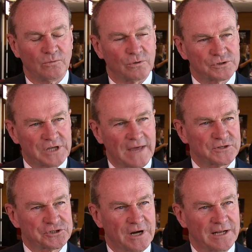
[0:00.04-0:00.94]
Well, South
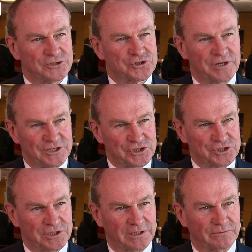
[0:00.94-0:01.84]
Australia is
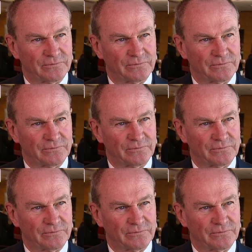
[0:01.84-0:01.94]
transitioning